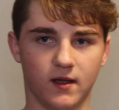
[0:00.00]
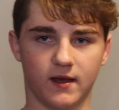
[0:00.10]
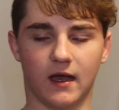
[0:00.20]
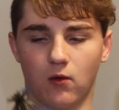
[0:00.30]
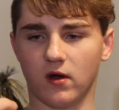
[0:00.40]

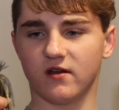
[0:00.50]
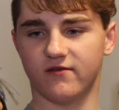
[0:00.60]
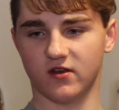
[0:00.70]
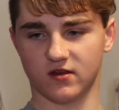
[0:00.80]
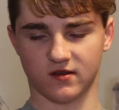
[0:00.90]
Now where to
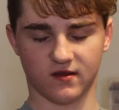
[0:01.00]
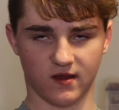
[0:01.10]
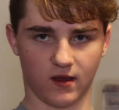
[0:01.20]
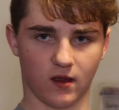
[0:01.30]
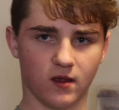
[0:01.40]
fish this
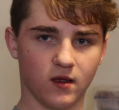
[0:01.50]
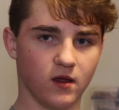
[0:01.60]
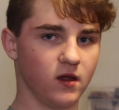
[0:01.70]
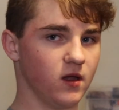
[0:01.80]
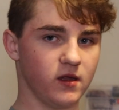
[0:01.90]
thing?
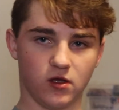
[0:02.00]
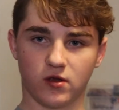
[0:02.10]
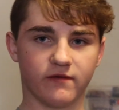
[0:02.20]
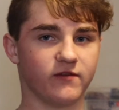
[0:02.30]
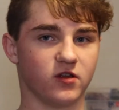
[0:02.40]
You
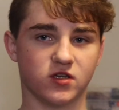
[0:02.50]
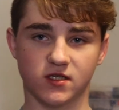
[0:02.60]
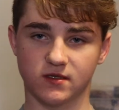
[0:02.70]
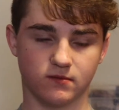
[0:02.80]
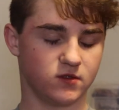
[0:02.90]
can fish
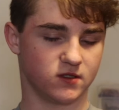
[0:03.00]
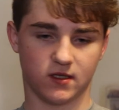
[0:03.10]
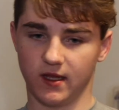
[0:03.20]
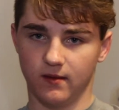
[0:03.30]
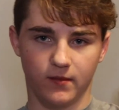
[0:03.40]
it
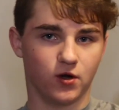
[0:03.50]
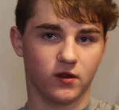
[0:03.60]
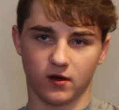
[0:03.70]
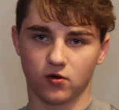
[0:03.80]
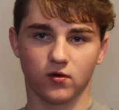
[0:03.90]
just in the middle of
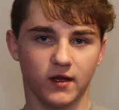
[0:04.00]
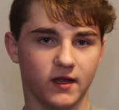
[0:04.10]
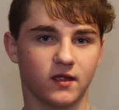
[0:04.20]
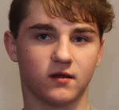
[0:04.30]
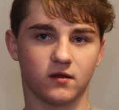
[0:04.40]
the
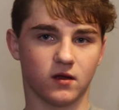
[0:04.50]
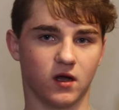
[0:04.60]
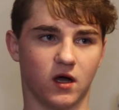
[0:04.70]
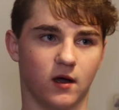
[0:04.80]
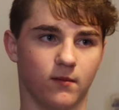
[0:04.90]
creek,
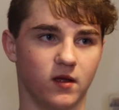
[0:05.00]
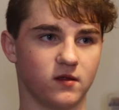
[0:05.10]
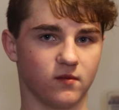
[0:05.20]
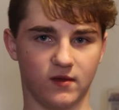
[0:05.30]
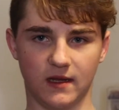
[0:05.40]
um,
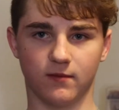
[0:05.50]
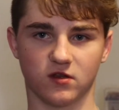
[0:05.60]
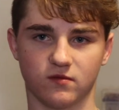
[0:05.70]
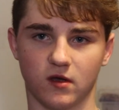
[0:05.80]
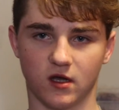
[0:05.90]
some deeper
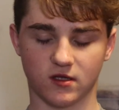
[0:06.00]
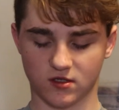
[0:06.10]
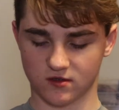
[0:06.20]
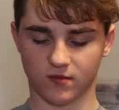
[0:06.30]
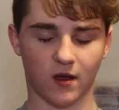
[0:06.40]
spots,
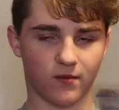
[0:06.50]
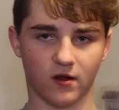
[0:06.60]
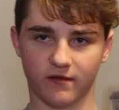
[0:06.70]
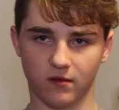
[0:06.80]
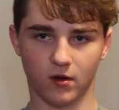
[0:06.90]
just popping
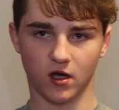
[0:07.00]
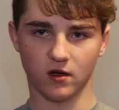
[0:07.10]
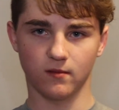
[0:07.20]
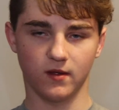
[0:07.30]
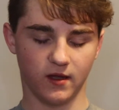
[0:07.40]
off the
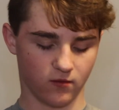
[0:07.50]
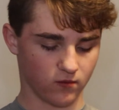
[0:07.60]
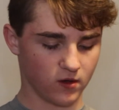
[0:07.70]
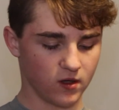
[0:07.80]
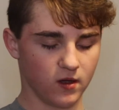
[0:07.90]
bottom and
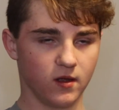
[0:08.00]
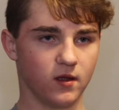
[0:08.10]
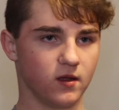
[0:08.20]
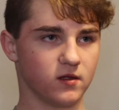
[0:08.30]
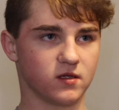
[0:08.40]

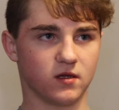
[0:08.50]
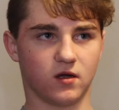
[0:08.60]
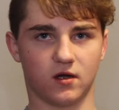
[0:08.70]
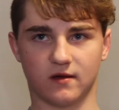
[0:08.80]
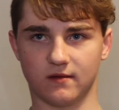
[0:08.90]

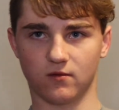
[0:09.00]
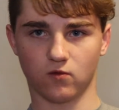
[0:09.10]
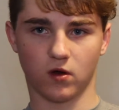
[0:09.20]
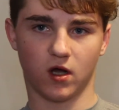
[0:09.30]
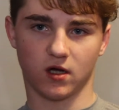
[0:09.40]
on
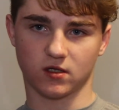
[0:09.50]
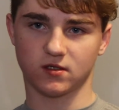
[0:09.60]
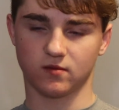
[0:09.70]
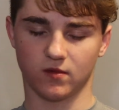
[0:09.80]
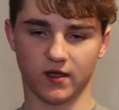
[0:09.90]

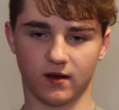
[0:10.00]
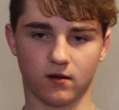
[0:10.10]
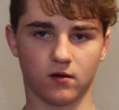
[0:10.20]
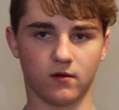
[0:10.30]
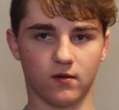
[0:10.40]
rocks, like
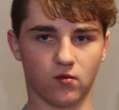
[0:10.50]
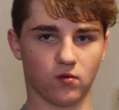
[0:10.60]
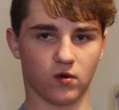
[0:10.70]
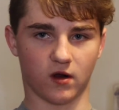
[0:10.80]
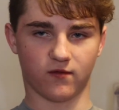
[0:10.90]

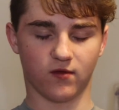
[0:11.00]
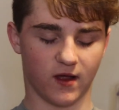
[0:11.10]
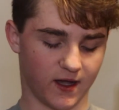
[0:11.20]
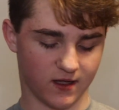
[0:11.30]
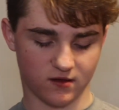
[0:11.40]
rock
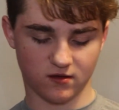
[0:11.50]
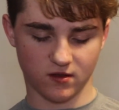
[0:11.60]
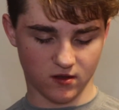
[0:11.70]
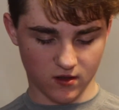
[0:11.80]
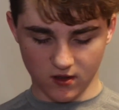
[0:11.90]
flats.
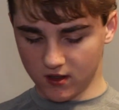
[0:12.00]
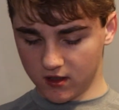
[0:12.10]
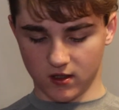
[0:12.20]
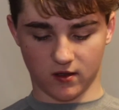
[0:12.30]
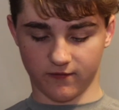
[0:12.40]

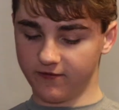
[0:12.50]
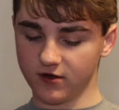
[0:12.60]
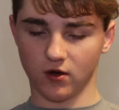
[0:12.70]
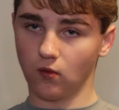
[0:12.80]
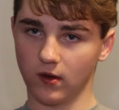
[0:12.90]
You can
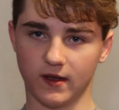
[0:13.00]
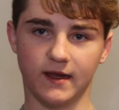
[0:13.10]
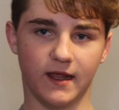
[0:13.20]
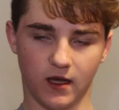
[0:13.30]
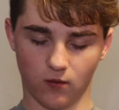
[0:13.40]
fish it
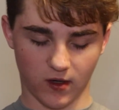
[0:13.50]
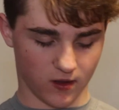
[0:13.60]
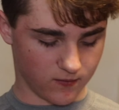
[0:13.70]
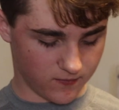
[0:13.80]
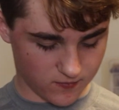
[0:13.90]
really
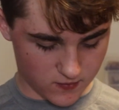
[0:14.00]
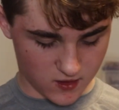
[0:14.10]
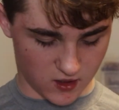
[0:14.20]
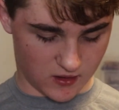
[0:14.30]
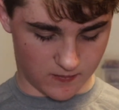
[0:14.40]
anywhere.
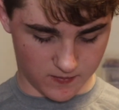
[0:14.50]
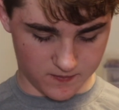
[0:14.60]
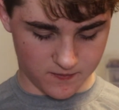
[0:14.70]
Um,